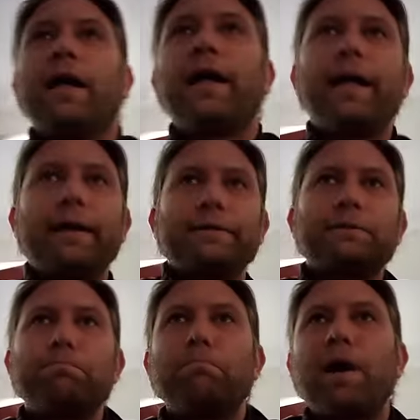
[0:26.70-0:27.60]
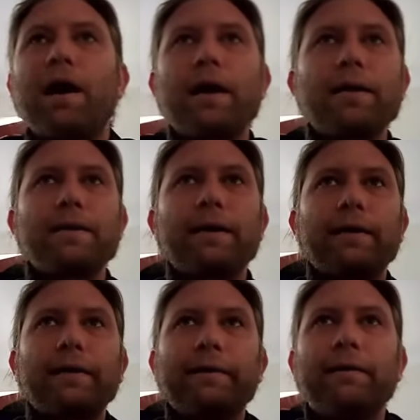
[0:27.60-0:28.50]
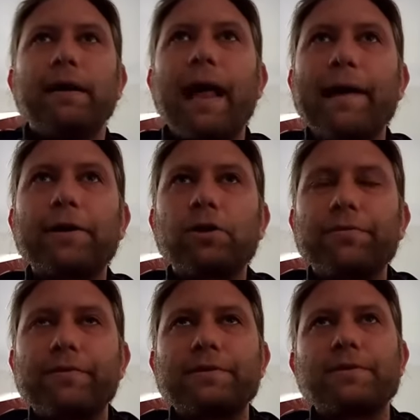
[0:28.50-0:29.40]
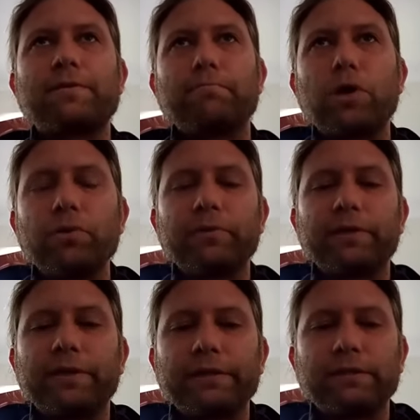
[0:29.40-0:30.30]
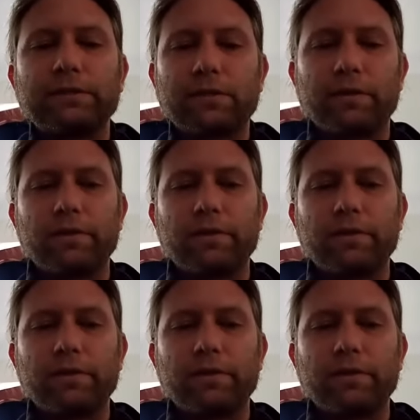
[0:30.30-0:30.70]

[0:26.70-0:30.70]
and my angle on things at the moment is,